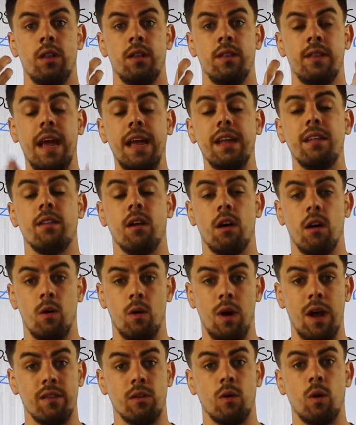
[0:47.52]
data
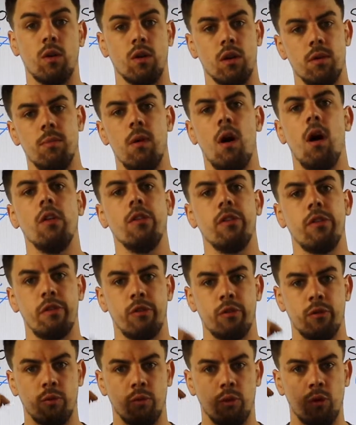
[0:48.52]
or SQL
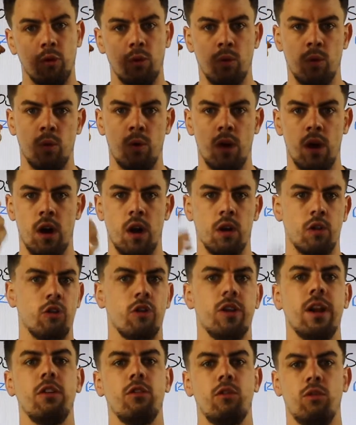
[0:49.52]
commands through
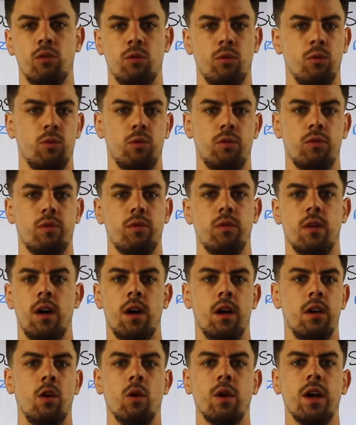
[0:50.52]
credentials,
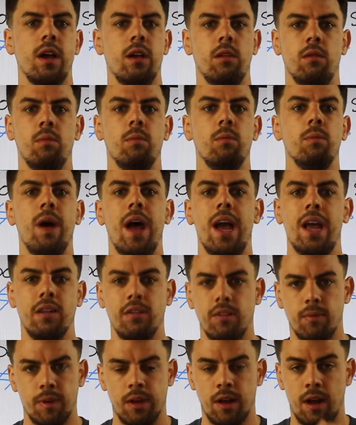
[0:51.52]
login page,
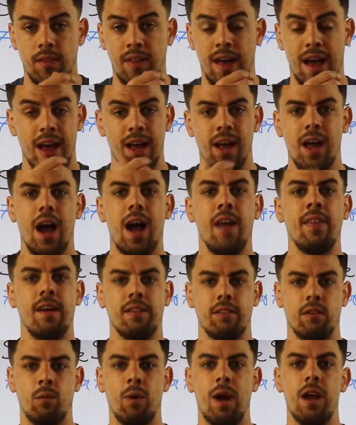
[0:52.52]
something like that. And
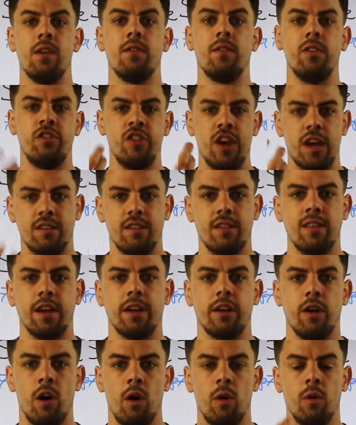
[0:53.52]
that's a way of injecting
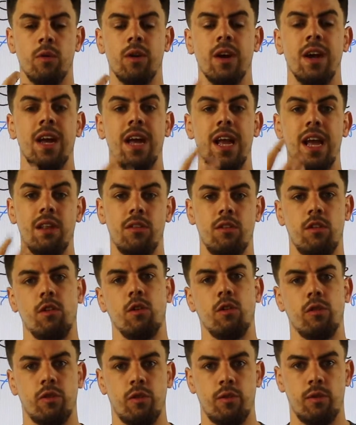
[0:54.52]
that code into
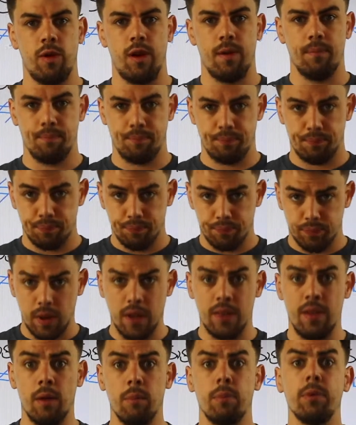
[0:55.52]
your software
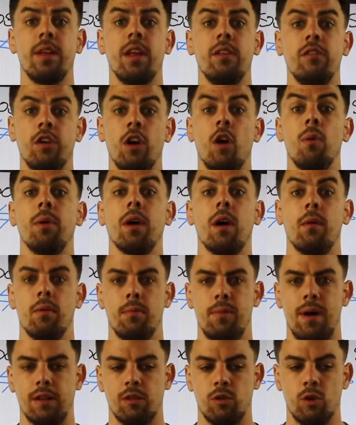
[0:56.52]
and then potentially opening up a
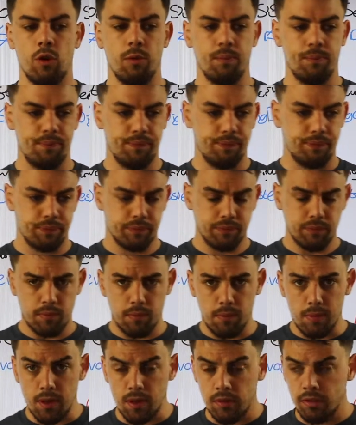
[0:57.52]
backdoor.
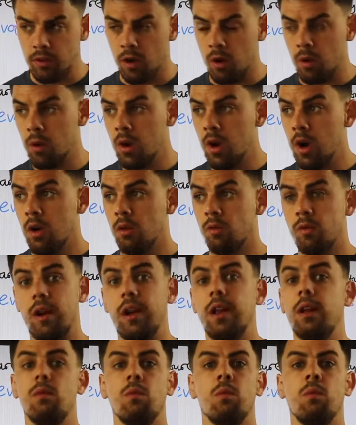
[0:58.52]
So
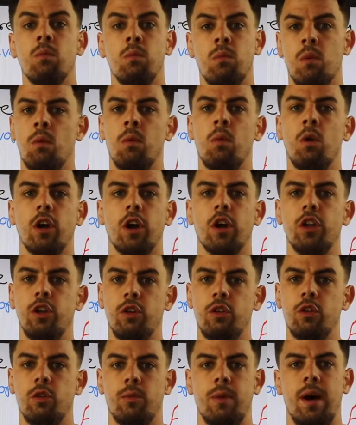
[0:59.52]
really, well, what can
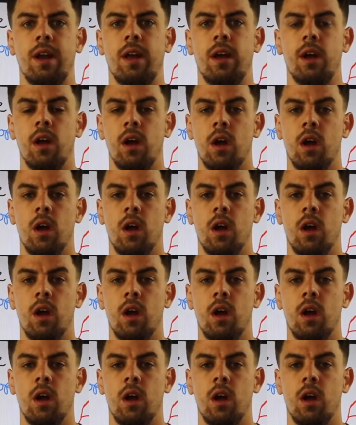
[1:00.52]
you do about it?